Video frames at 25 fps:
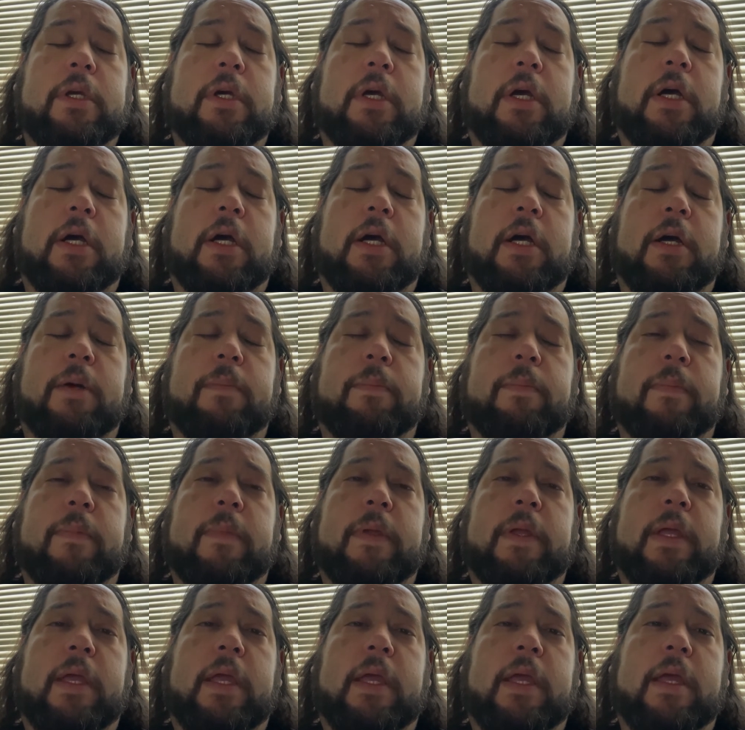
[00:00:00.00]
And
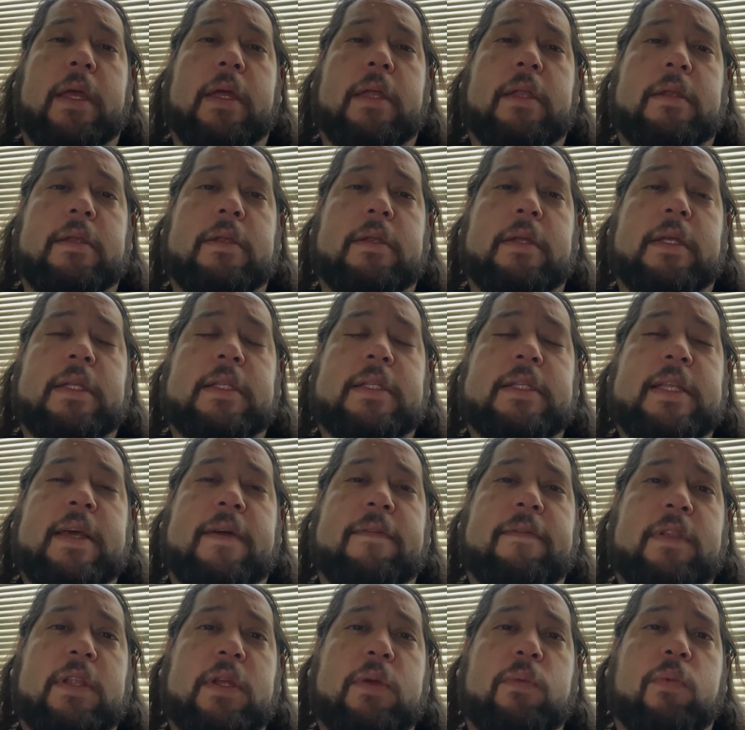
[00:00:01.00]
it's
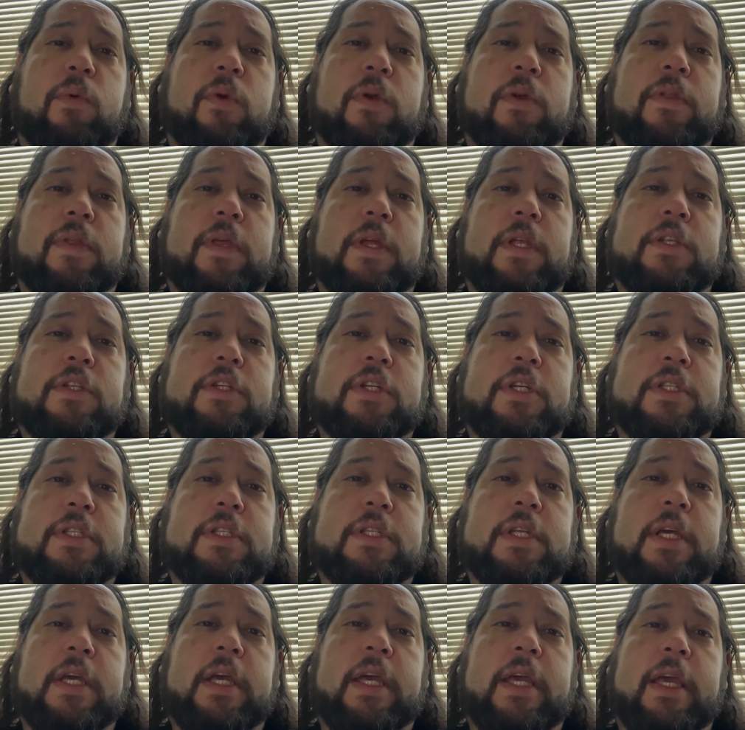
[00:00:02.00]
definitely worth it,
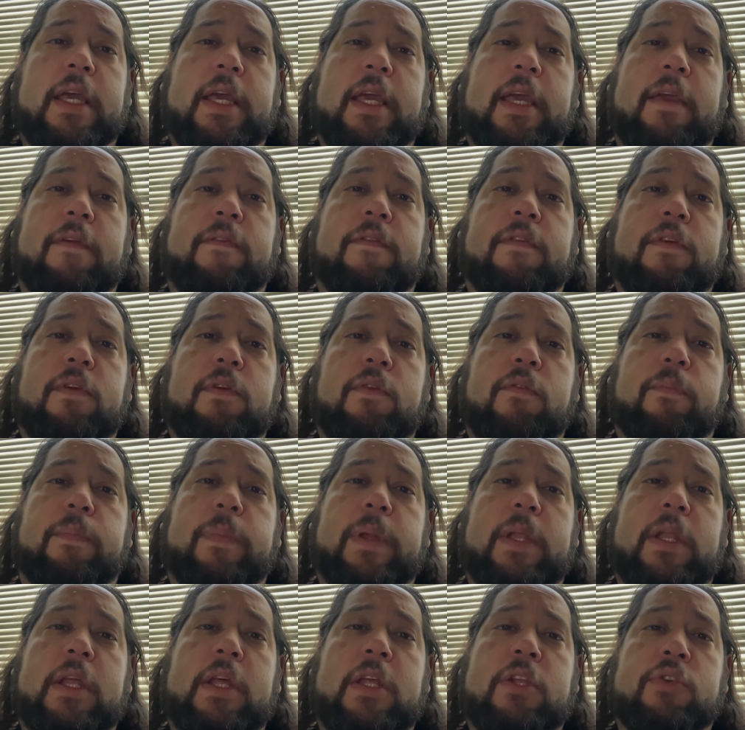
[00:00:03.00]
just if you've
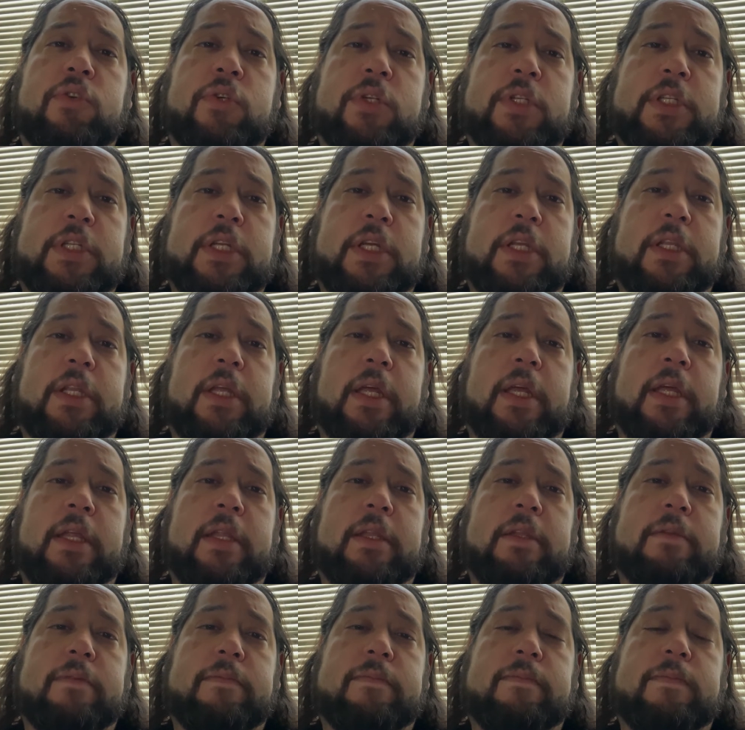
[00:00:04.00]
been interested
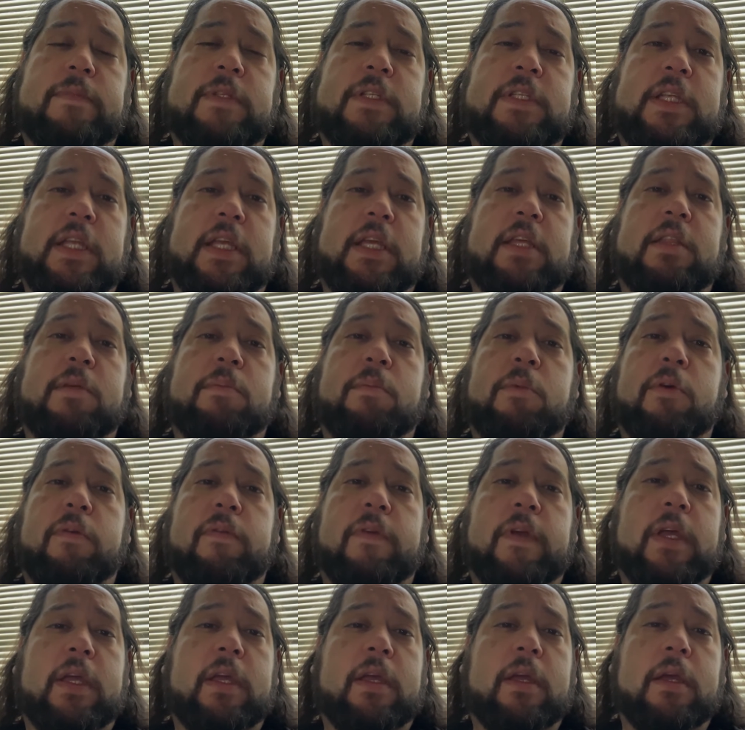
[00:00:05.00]
in seeing the
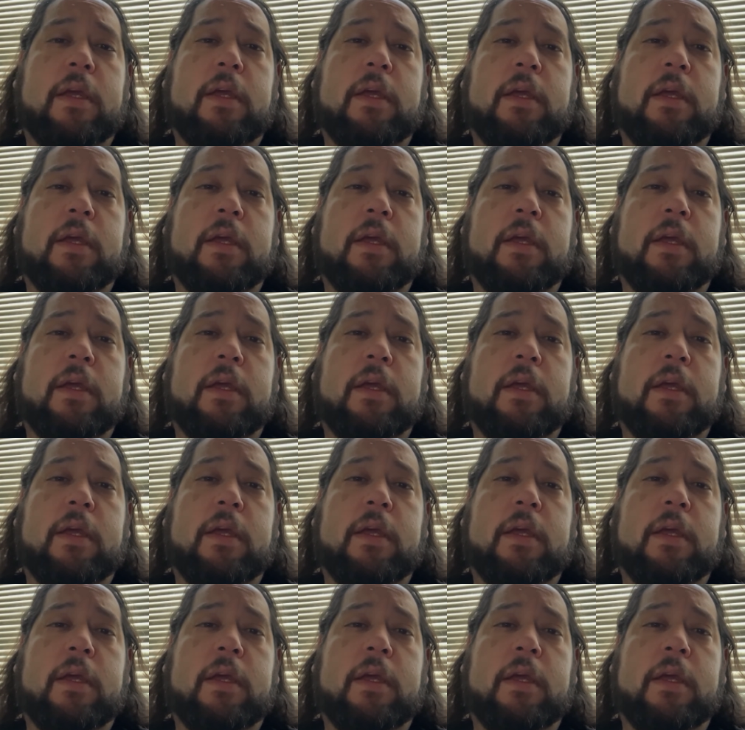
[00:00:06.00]
movie